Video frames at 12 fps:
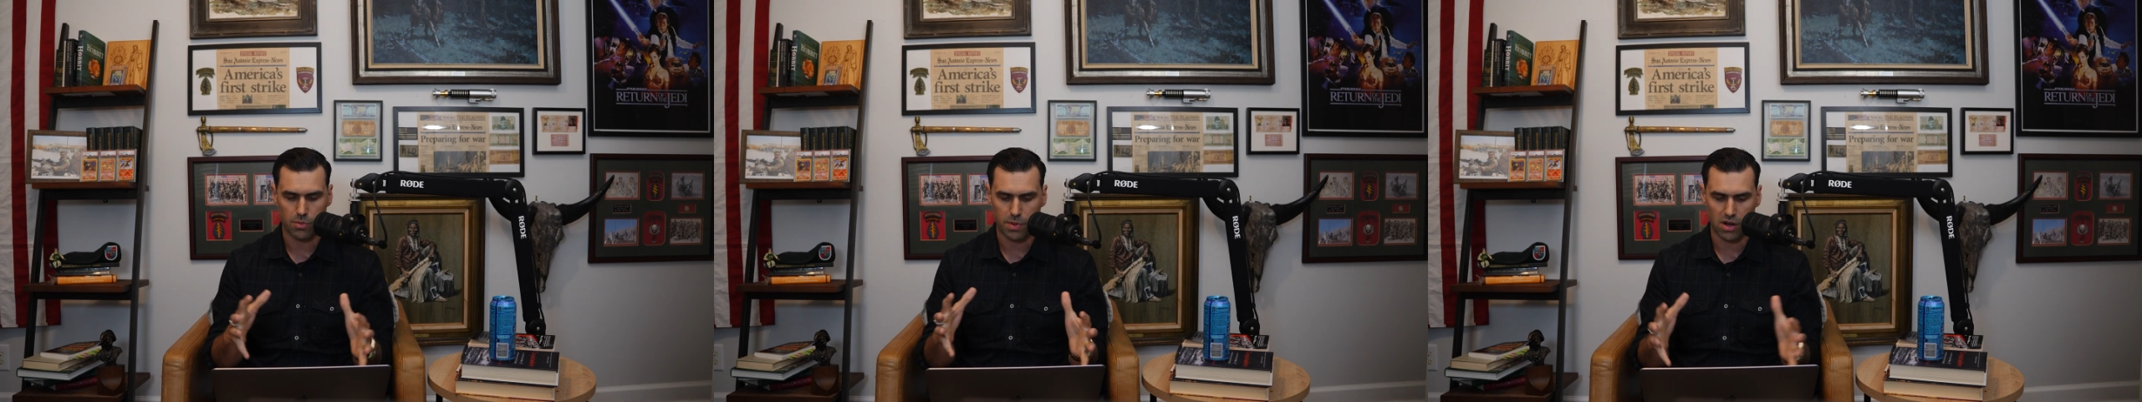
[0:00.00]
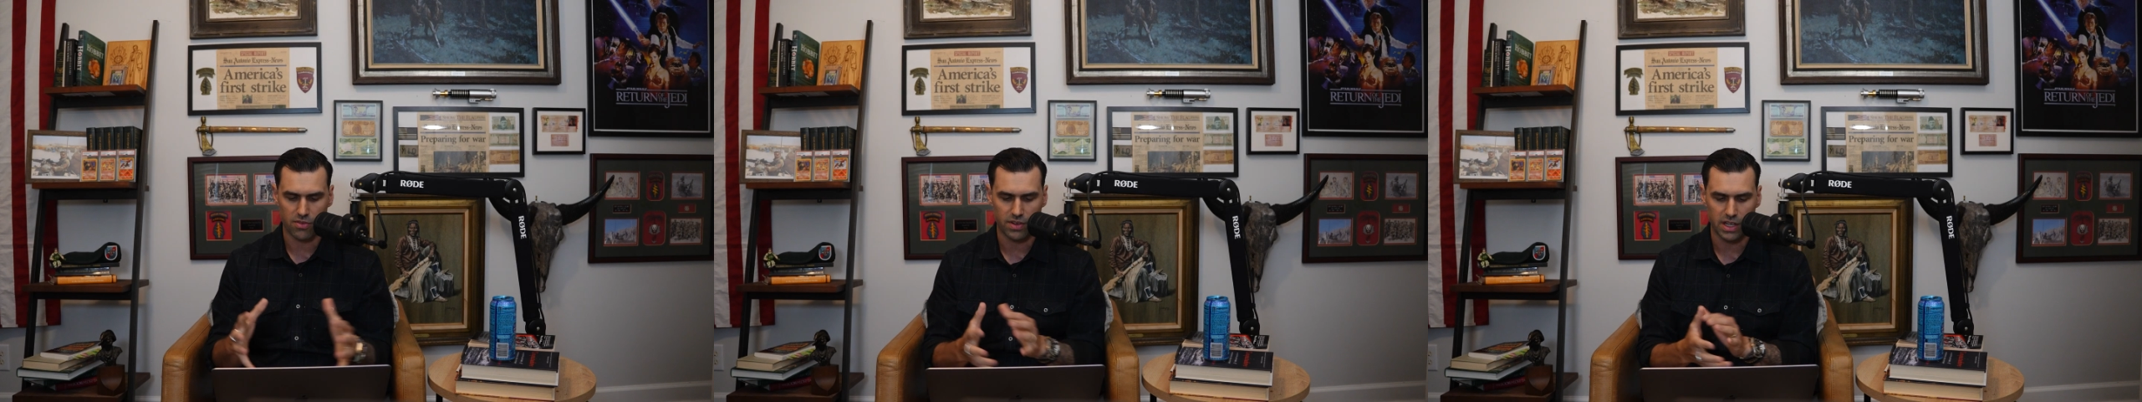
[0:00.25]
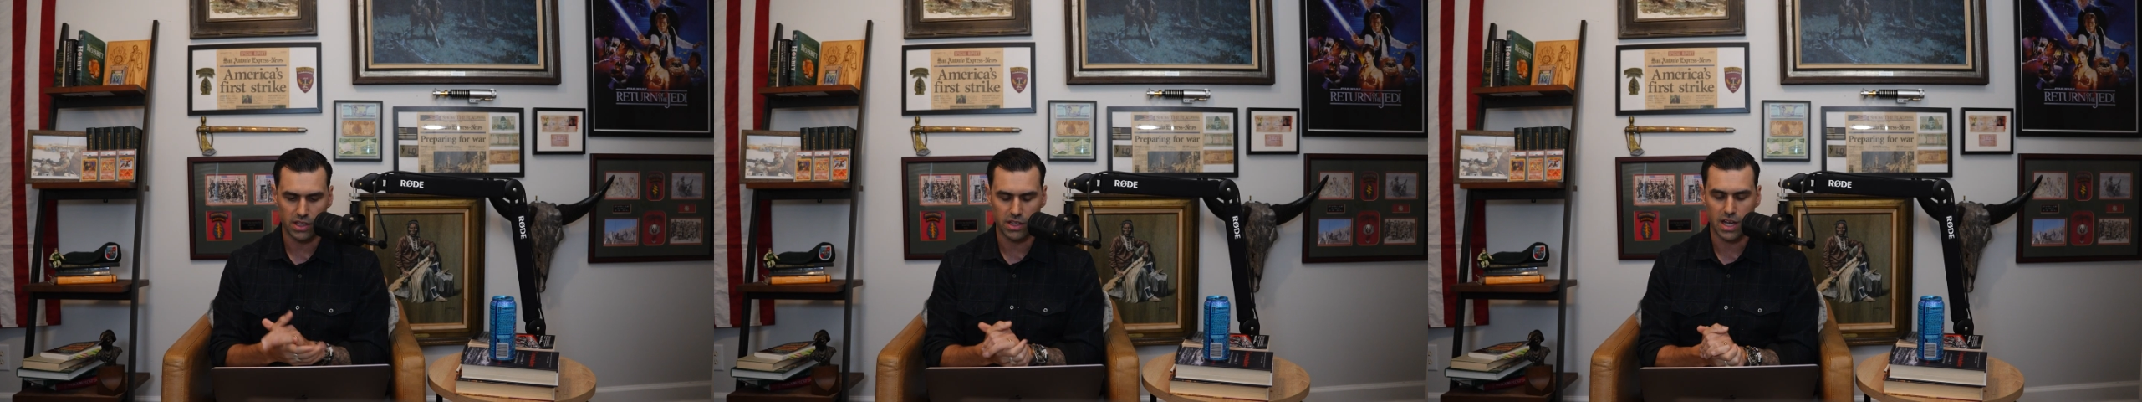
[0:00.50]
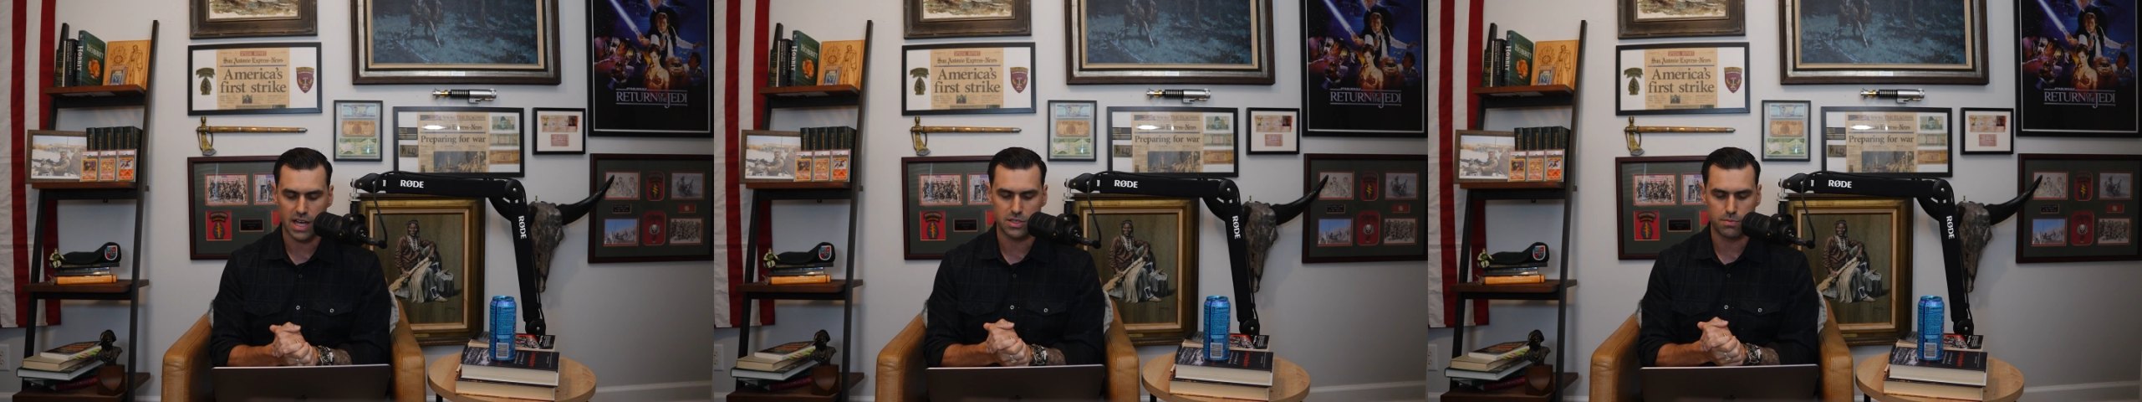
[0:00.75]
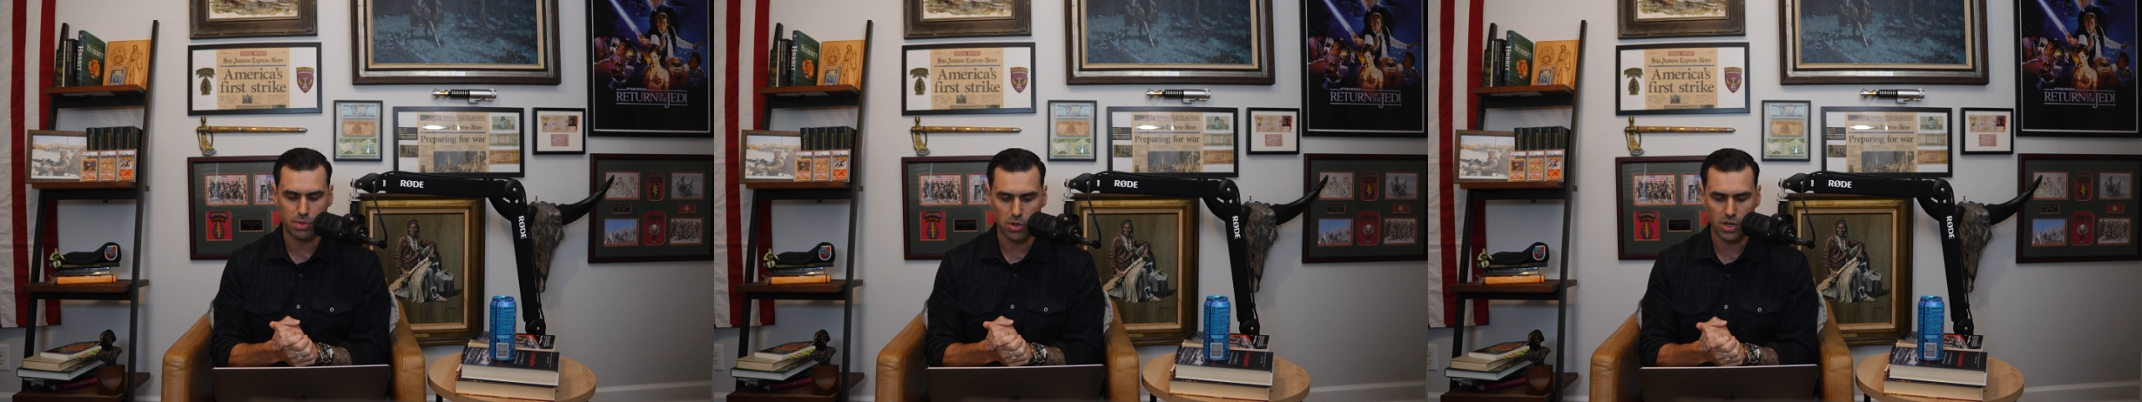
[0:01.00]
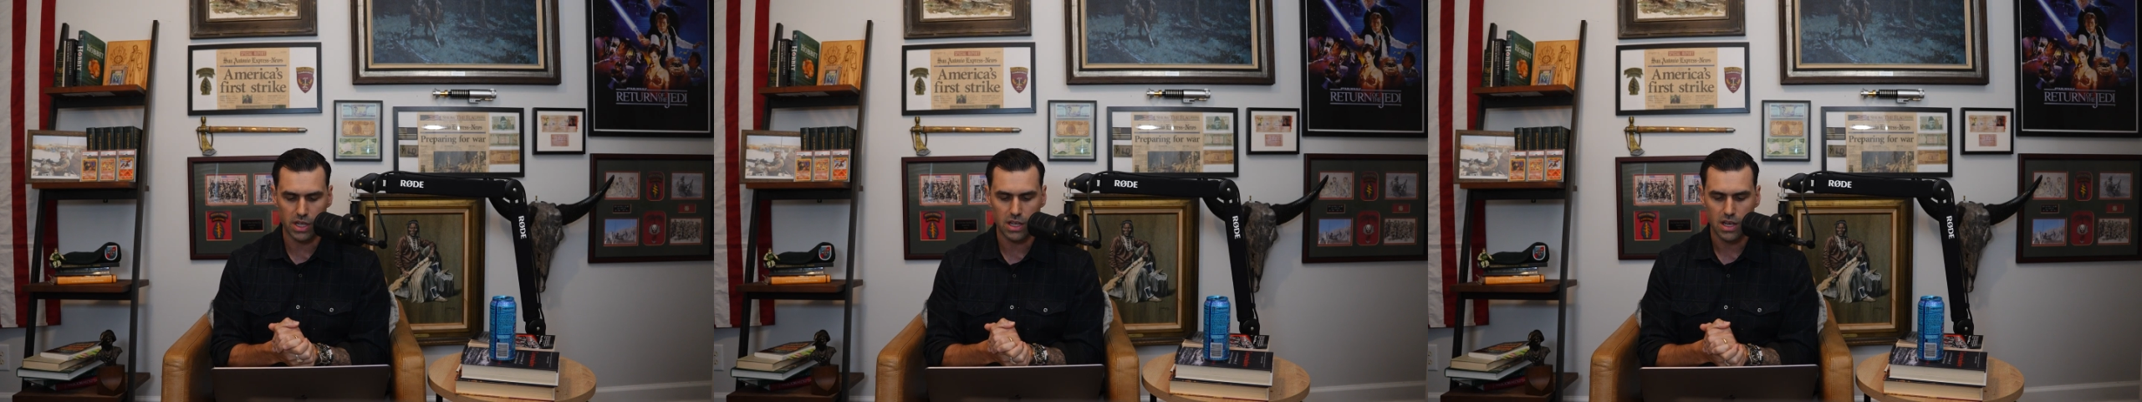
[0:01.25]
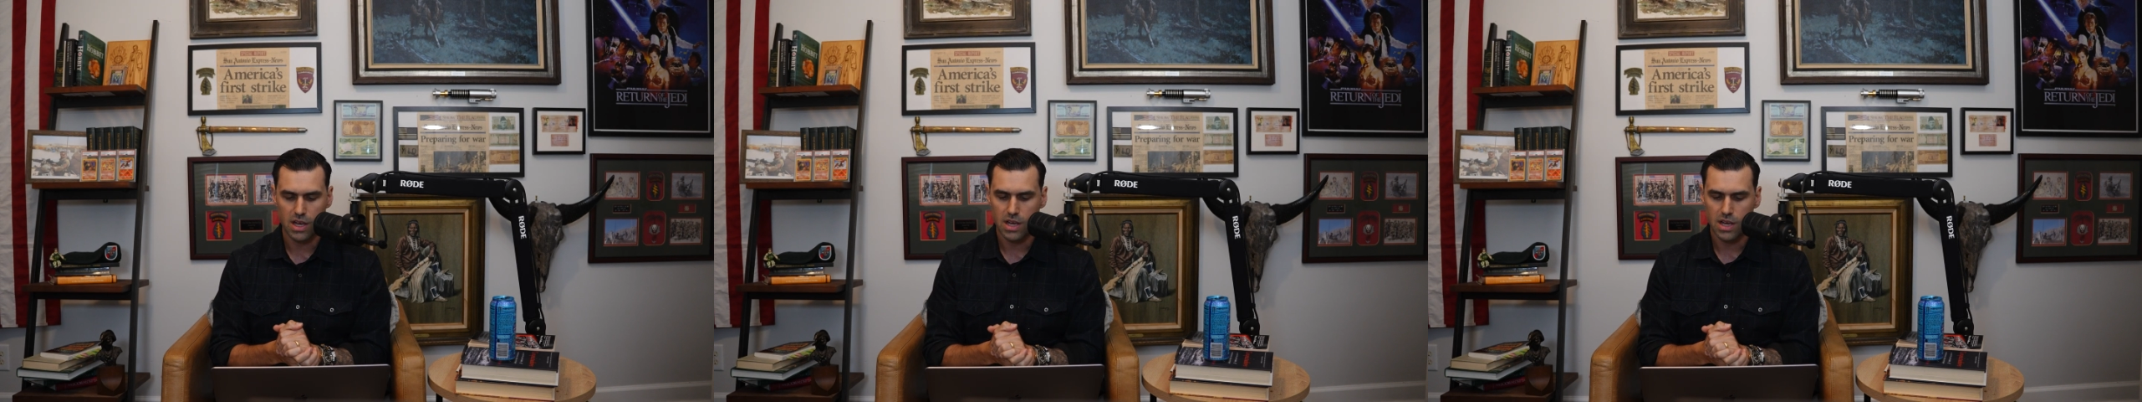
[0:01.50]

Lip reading: paraphernalia as booty.